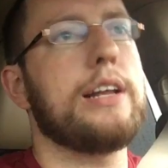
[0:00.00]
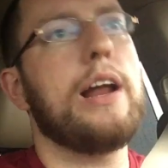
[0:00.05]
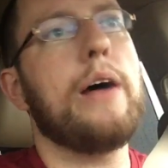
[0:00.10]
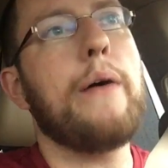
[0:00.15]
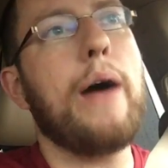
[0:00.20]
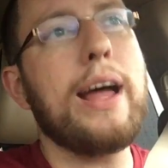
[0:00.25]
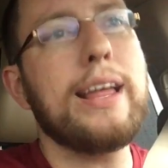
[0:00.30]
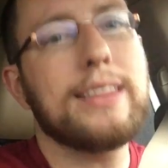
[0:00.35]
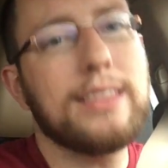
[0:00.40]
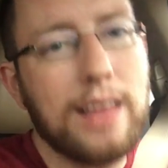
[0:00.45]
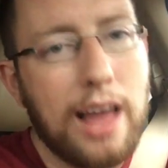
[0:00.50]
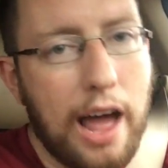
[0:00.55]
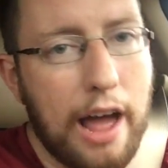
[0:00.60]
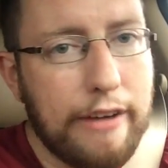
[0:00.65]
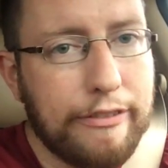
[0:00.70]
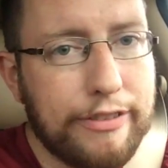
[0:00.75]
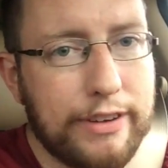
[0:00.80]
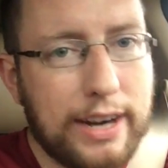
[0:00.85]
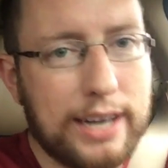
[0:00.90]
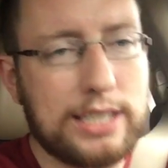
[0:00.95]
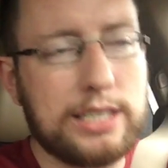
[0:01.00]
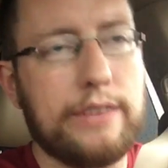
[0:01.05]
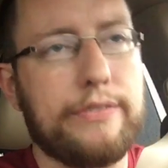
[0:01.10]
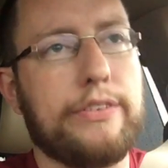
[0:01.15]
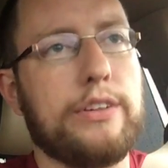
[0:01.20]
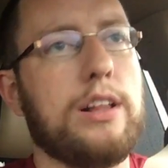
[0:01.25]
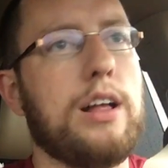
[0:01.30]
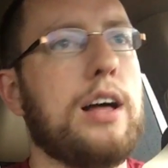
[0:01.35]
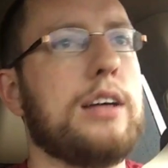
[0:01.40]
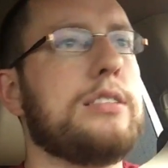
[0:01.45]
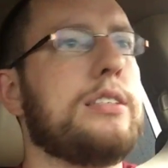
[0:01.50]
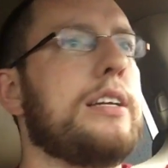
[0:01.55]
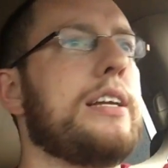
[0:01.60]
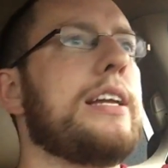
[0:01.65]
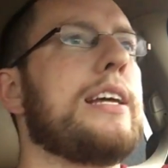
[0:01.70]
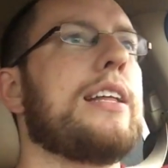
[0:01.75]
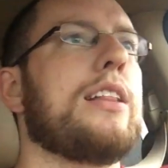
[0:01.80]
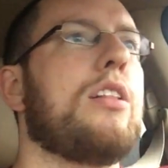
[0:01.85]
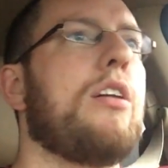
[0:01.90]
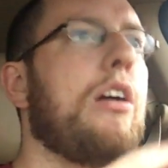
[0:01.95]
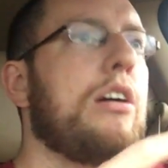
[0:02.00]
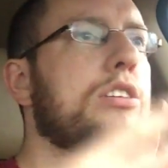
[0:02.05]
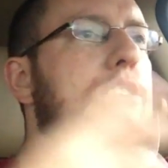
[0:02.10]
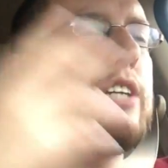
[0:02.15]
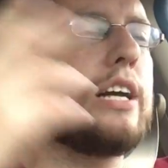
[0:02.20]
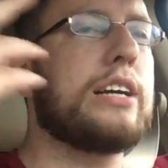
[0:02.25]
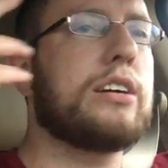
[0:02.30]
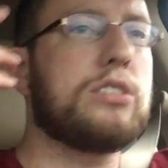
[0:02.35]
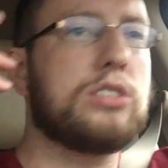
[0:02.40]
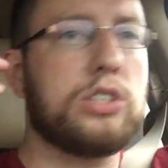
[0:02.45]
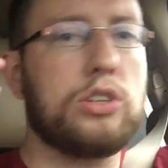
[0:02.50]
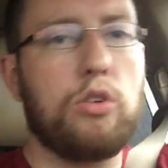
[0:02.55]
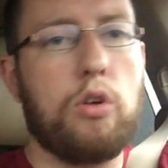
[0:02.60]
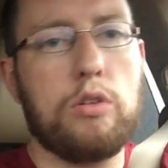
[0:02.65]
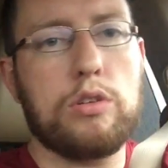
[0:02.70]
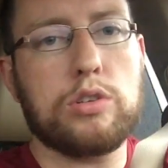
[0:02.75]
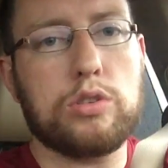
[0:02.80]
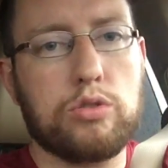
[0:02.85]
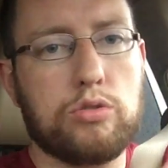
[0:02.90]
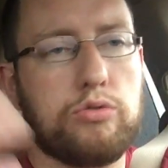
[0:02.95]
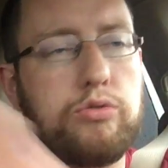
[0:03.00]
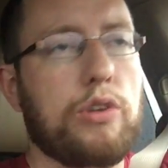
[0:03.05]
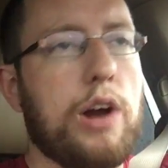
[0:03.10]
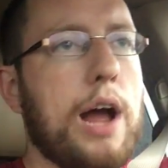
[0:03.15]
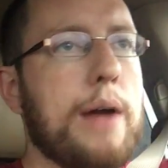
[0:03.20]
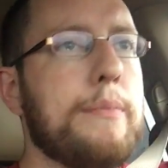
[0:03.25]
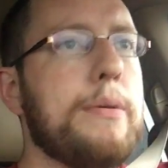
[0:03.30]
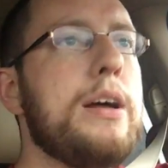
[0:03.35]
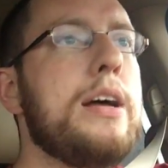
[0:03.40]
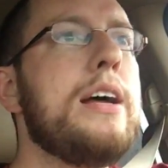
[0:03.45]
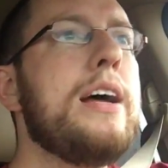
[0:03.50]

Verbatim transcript: Now, I laugh at exit velocity and launch angles and all this crap